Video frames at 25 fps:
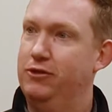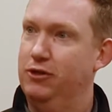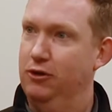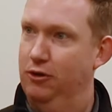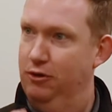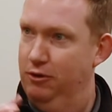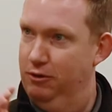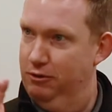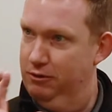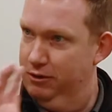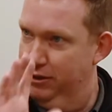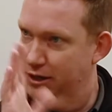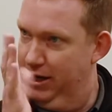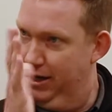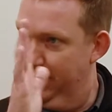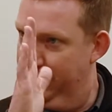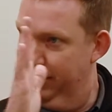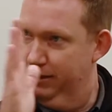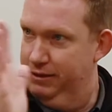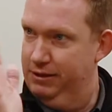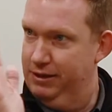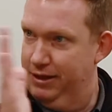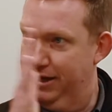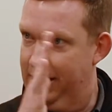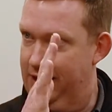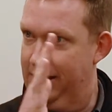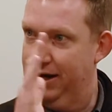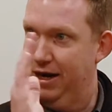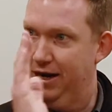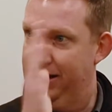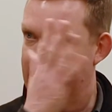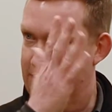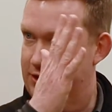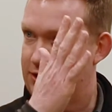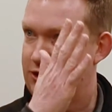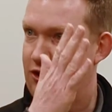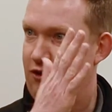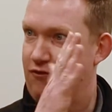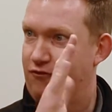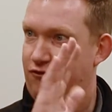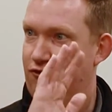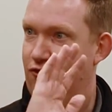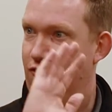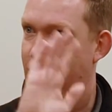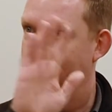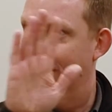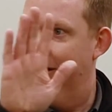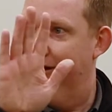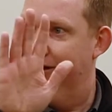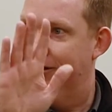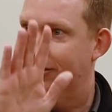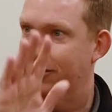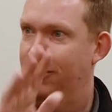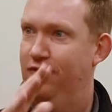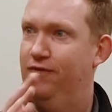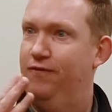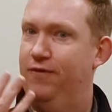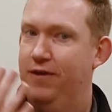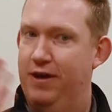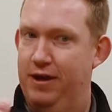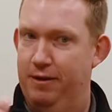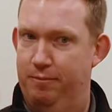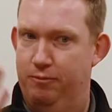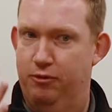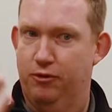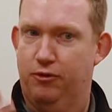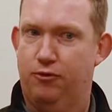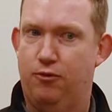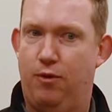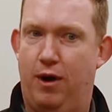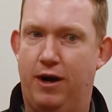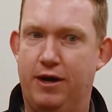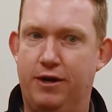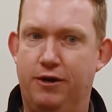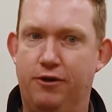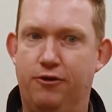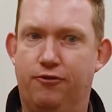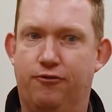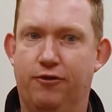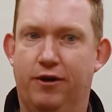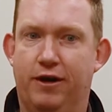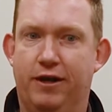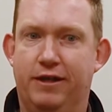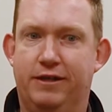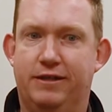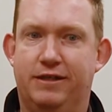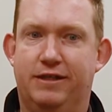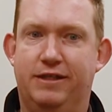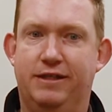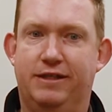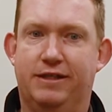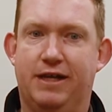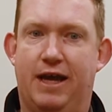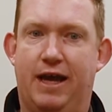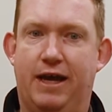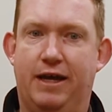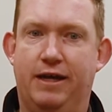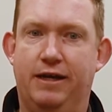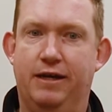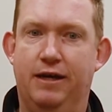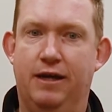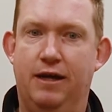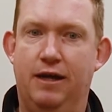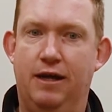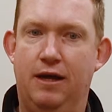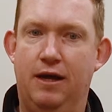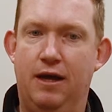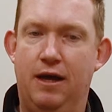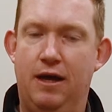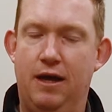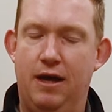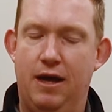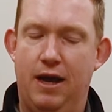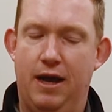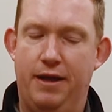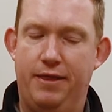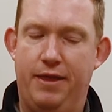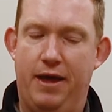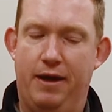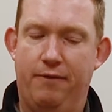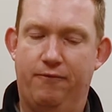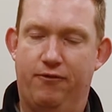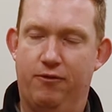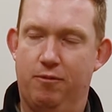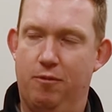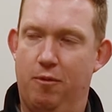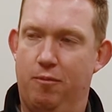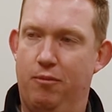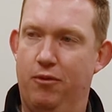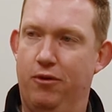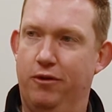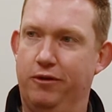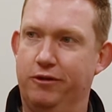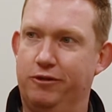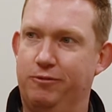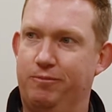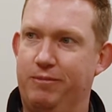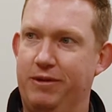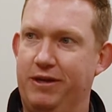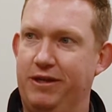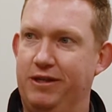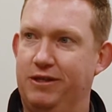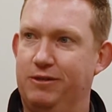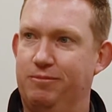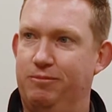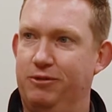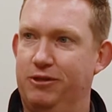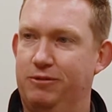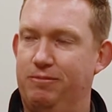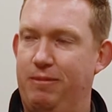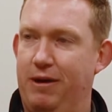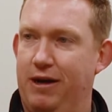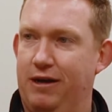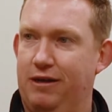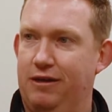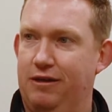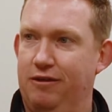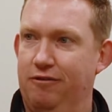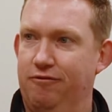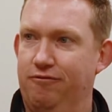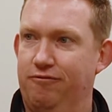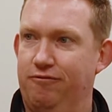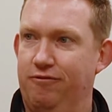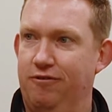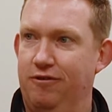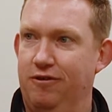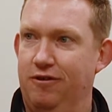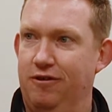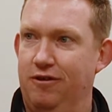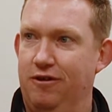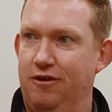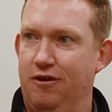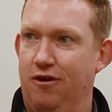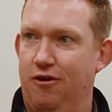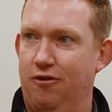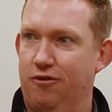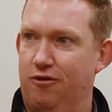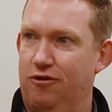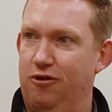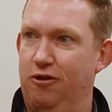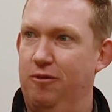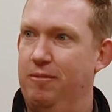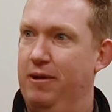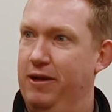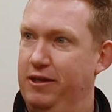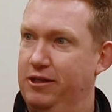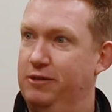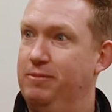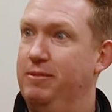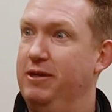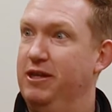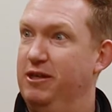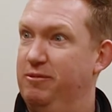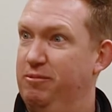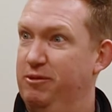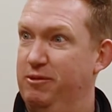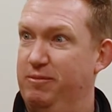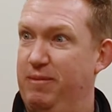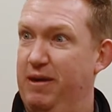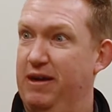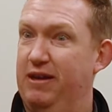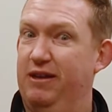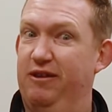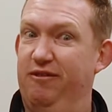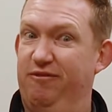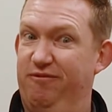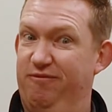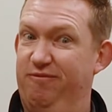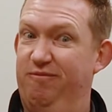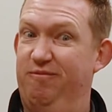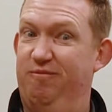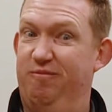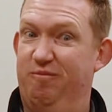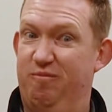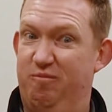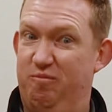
So little soft draw, little soft fade, but quite neutral in its design. And then from a ball speeds perspective or a club head speeds perspective,